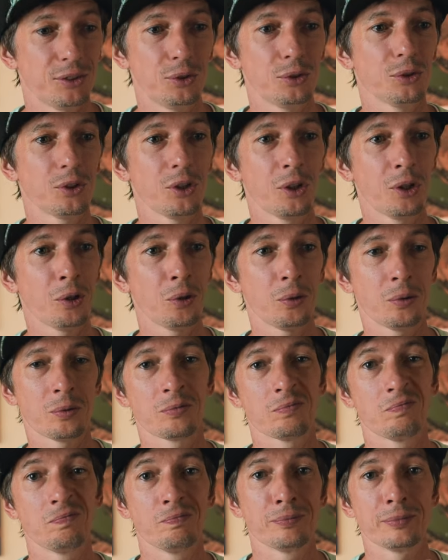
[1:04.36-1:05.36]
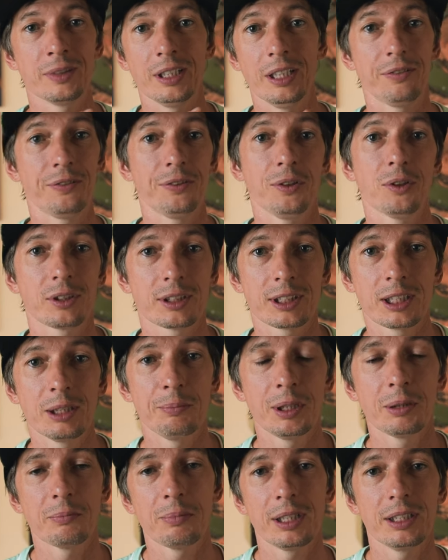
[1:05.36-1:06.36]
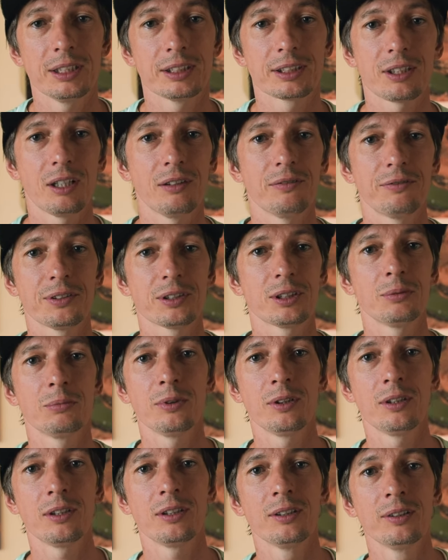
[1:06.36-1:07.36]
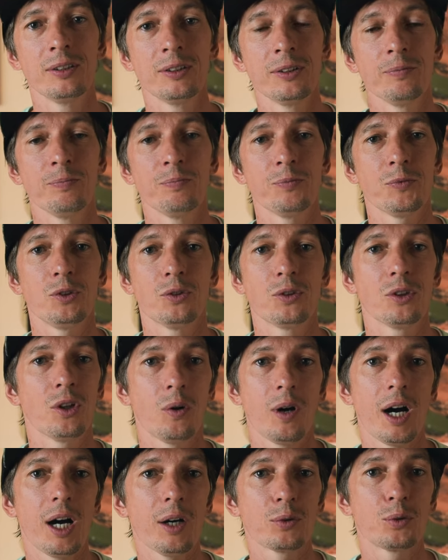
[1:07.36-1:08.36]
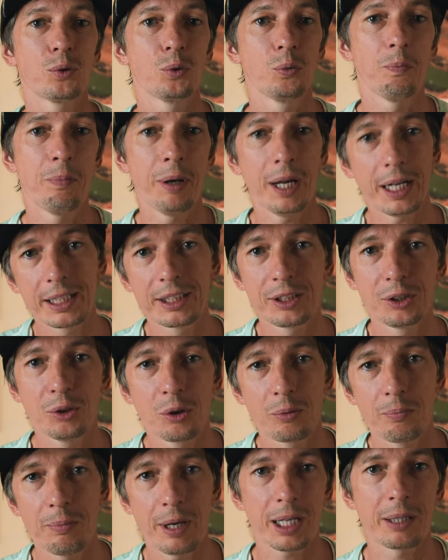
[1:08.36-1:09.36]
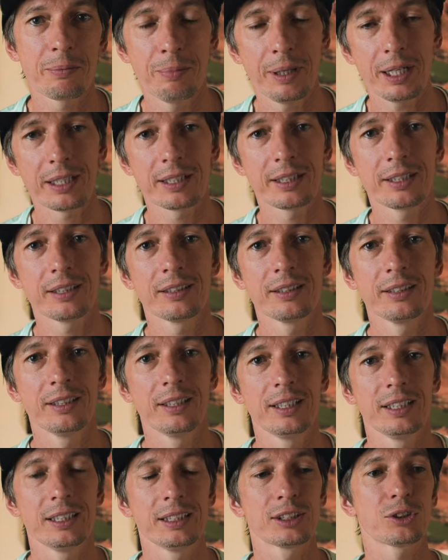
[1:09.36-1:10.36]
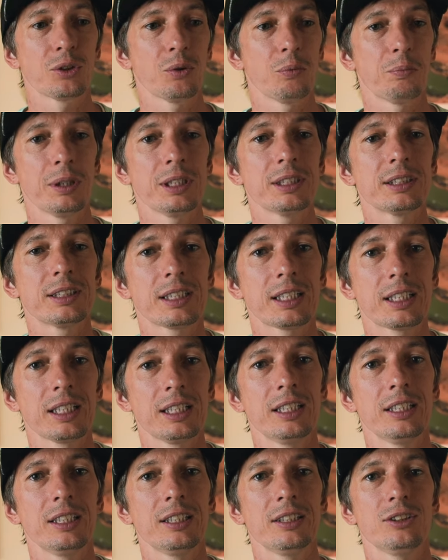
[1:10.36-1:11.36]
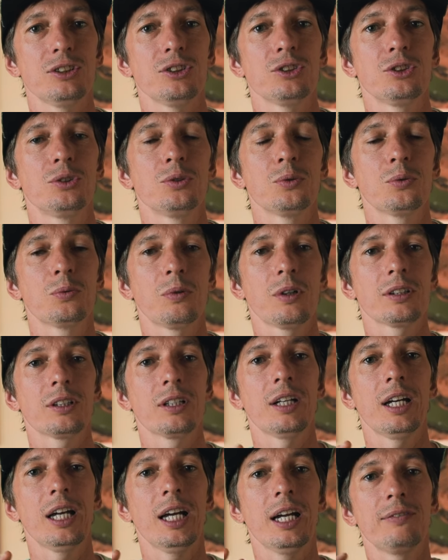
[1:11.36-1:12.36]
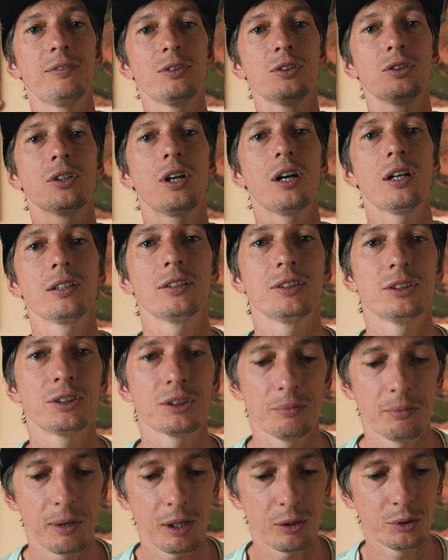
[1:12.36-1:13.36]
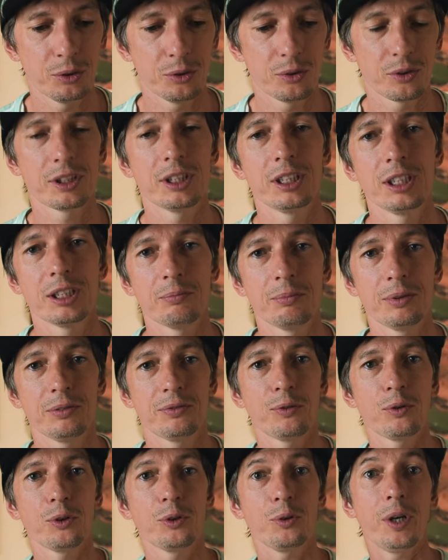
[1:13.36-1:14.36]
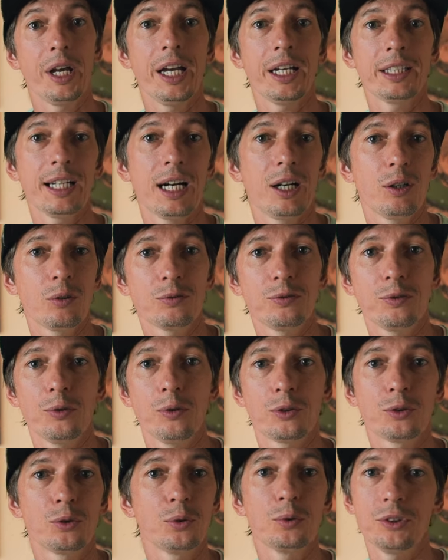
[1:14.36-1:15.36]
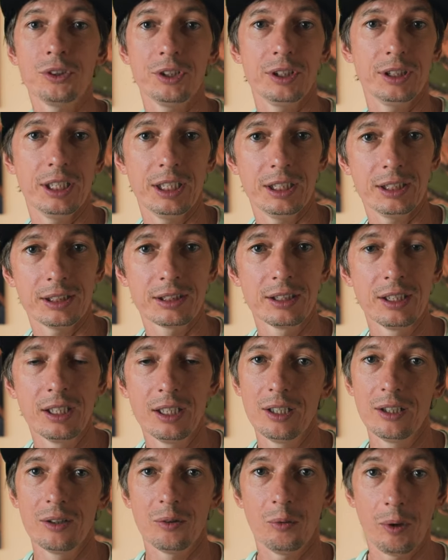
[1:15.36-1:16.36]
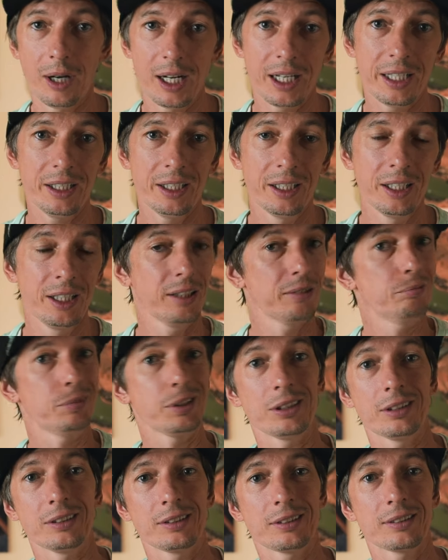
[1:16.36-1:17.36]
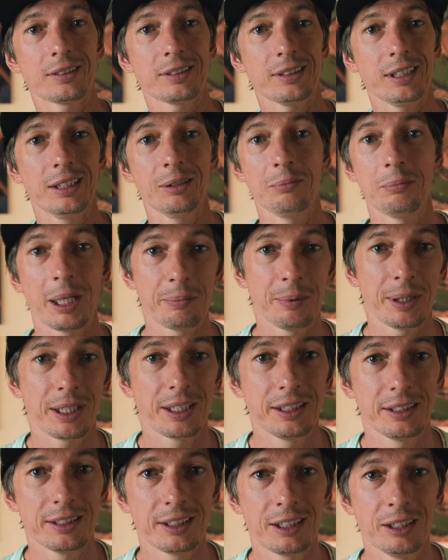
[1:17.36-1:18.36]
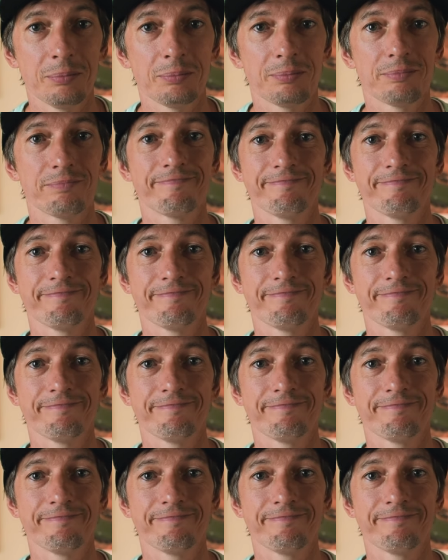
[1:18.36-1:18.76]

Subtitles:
you know if your sleeping pad is comfortable, you know how to pack your backpack. So basically, you want to have a knowledge about your gear before you head out for 2-3 days. Why? Because in a backpacking trip,